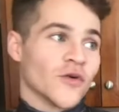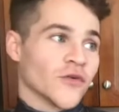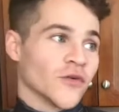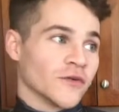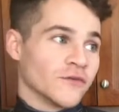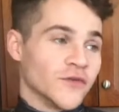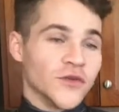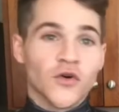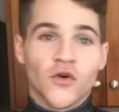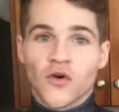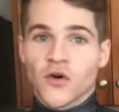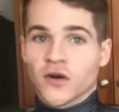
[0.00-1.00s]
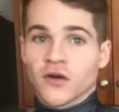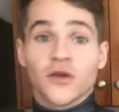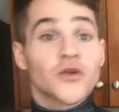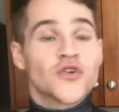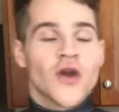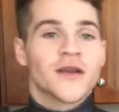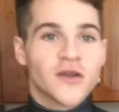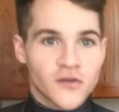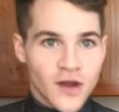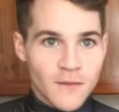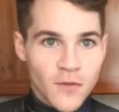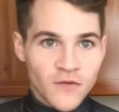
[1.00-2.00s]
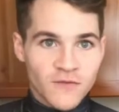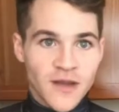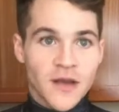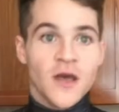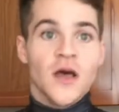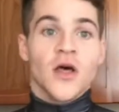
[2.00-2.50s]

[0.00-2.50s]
sort of you're trying to create movement.